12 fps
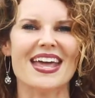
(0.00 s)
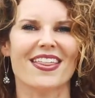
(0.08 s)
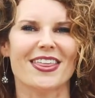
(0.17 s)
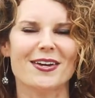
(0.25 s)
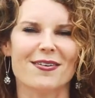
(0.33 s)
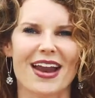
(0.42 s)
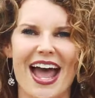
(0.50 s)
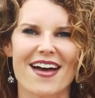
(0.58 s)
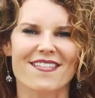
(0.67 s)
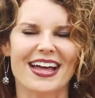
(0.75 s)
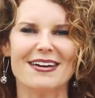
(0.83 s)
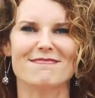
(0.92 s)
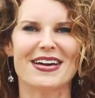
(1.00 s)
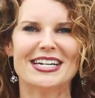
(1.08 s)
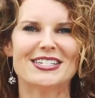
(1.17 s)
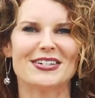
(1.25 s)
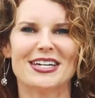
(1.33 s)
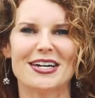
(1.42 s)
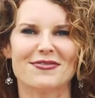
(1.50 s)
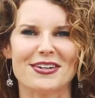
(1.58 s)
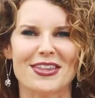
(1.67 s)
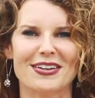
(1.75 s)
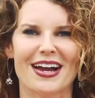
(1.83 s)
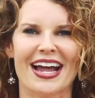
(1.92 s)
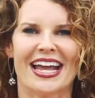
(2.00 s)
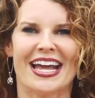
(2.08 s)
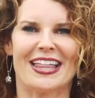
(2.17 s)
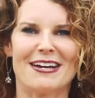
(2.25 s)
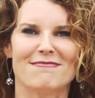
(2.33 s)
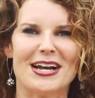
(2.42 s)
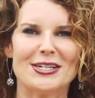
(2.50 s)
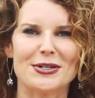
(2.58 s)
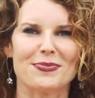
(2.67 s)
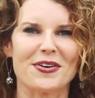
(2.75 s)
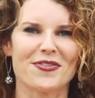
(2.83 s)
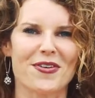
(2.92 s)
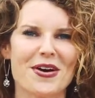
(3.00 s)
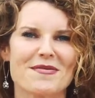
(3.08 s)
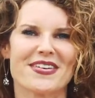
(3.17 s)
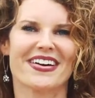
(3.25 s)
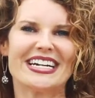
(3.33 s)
If you don't have a major gift, if you're not a major performer,